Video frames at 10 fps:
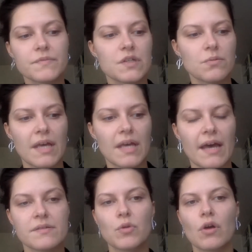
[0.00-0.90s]
So we
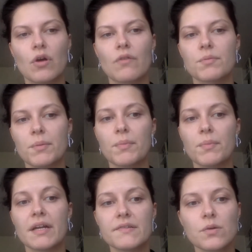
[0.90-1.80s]
have some government
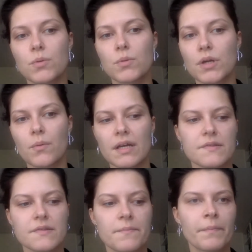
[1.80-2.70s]
bodies who are working with
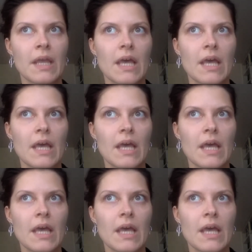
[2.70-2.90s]
us.